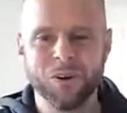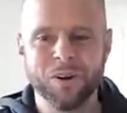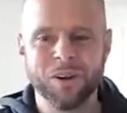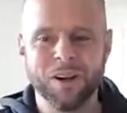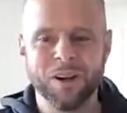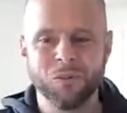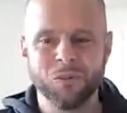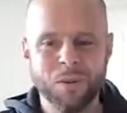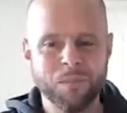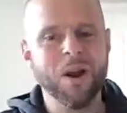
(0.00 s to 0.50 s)

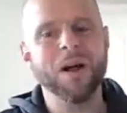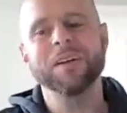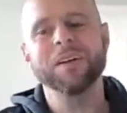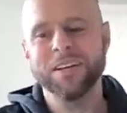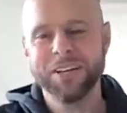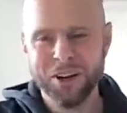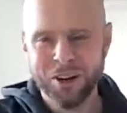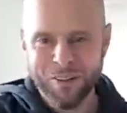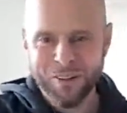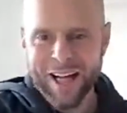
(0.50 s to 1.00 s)
we probably
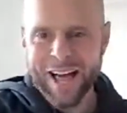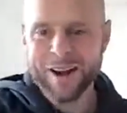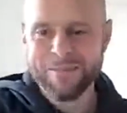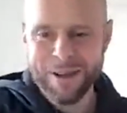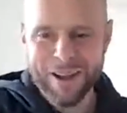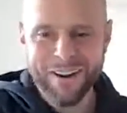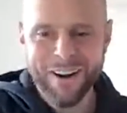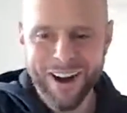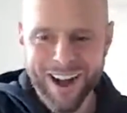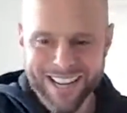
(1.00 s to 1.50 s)
know a lot
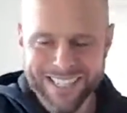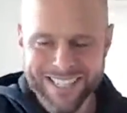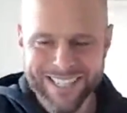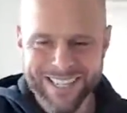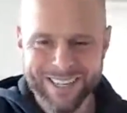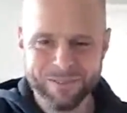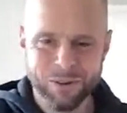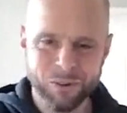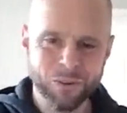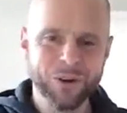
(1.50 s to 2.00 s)
about
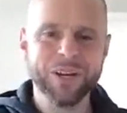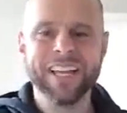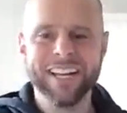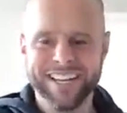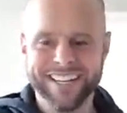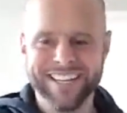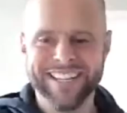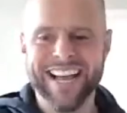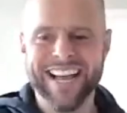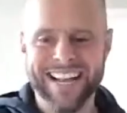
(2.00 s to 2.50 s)
Austin, but we'll get
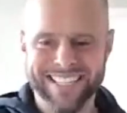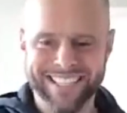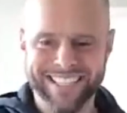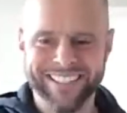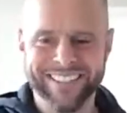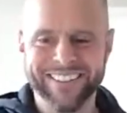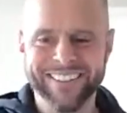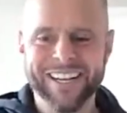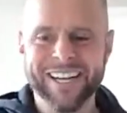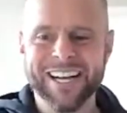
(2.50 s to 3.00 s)
into that
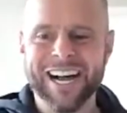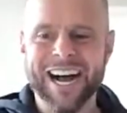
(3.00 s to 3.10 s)
too.